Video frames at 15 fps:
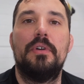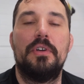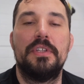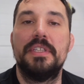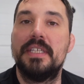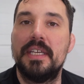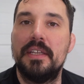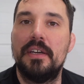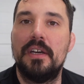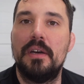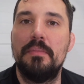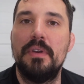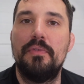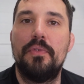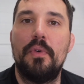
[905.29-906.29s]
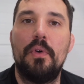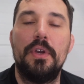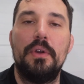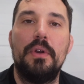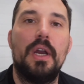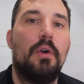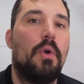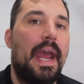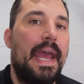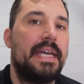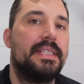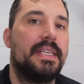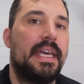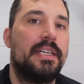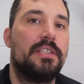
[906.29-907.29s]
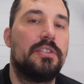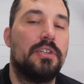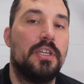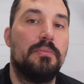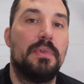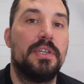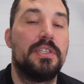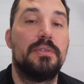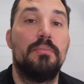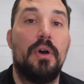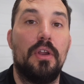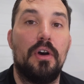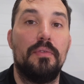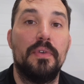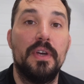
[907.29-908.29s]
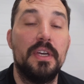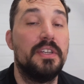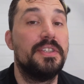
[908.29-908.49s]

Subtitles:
consider before you go as extreme as Smolov.